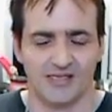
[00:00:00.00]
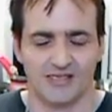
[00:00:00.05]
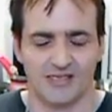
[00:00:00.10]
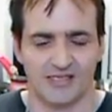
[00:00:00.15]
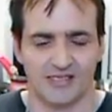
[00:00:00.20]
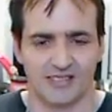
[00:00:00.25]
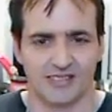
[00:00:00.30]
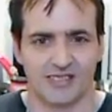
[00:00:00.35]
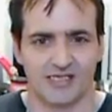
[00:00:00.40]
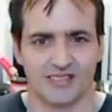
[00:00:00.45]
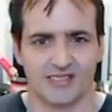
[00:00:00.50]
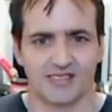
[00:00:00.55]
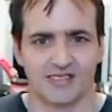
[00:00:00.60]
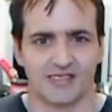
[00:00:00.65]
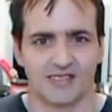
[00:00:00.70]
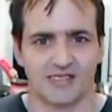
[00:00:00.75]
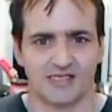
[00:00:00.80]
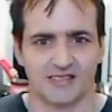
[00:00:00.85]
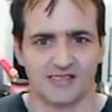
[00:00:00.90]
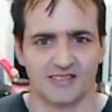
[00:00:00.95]
There's tons of
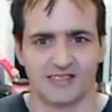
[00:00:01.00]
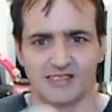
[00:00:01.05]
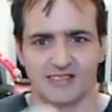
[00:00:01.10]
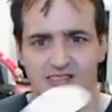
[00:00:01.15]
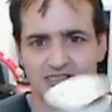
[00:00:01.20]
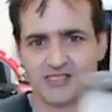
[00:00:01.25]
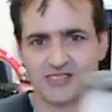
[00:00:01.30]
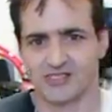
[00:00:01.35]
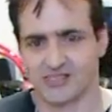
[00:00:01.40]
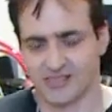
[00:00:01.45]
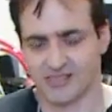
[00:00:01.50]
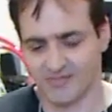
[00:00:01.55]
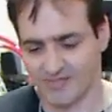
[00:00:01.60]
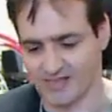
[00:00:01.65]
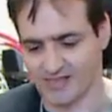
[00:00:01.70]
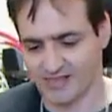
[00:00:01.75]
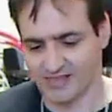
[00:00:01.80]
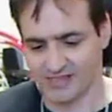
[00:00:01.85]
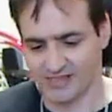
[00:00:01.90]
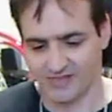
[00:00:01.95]
things. These are just
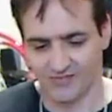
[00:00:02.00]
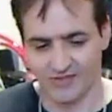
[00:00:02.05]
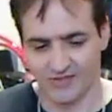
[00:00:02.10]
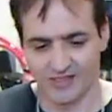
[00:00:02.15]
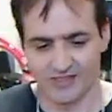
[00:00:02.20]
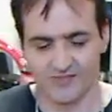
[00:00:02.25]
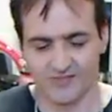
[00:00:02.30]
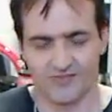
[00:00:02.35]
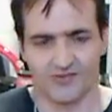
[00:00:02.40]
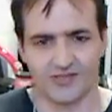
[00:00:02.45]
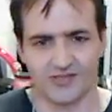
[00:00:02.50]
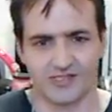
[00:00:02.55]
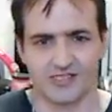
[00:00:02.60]
amazing reservoirs.